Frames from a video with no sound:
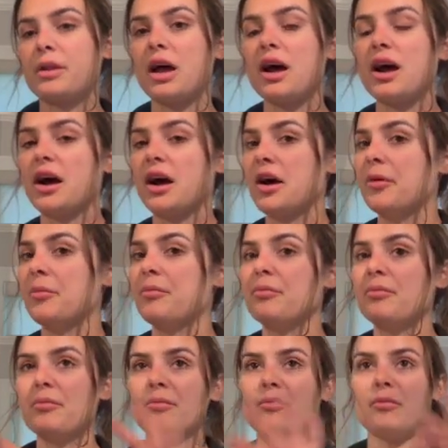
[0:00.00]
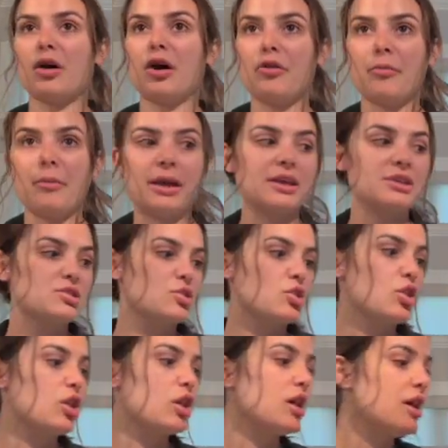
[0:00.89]
on the
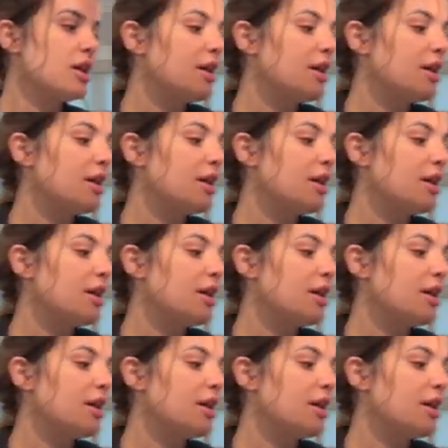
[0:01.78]
mantle.